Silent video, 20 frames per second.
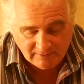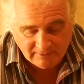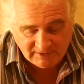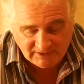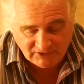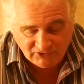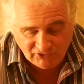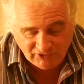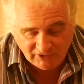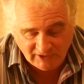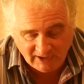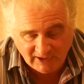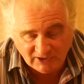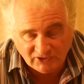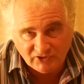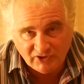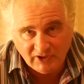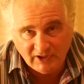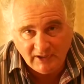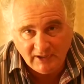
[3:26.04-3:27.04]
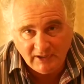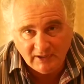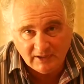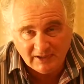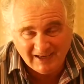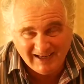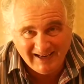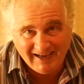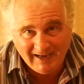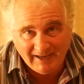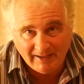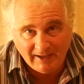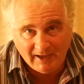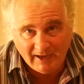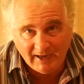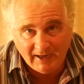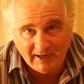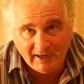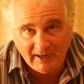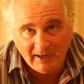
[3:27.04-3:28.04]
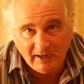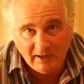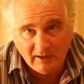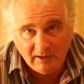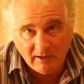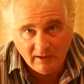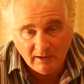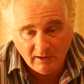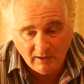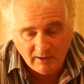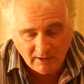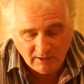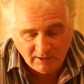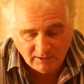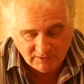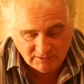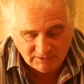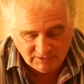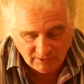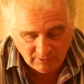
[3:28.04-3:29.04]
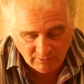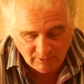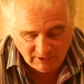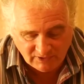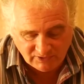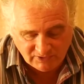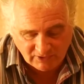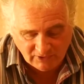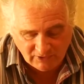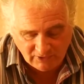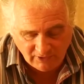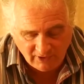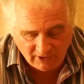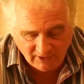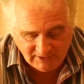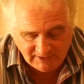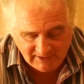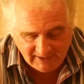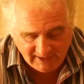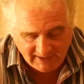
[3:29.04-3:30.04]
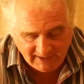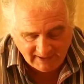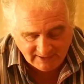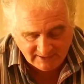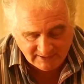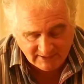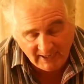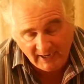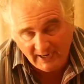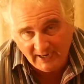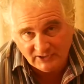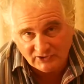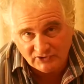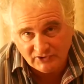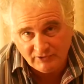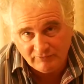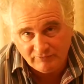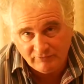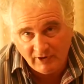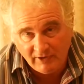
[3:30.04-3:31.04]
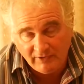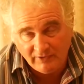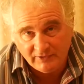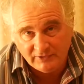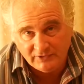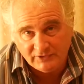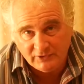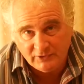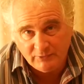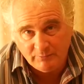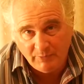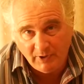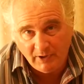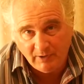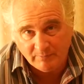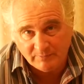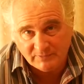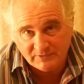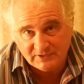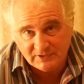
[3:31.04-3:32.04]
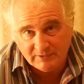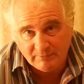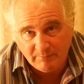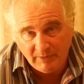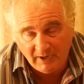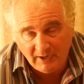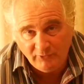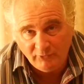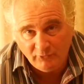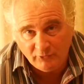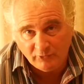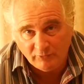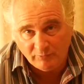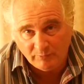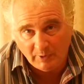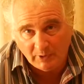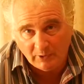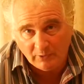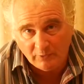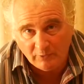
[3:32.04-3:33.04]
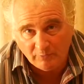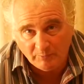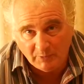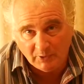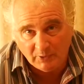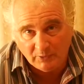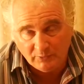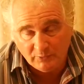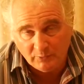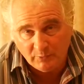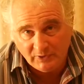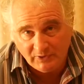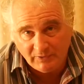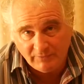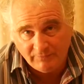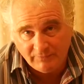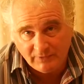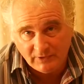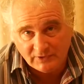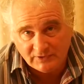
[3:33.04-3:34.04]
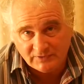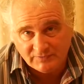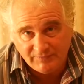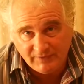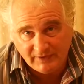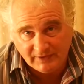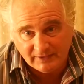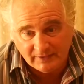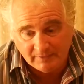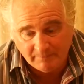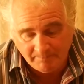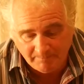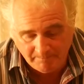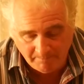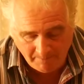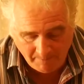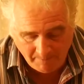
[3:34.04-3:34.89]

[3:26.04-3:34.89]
this should actually clear that air so it's a good idea to actually run the two pumps in manual mode, when you first fit them.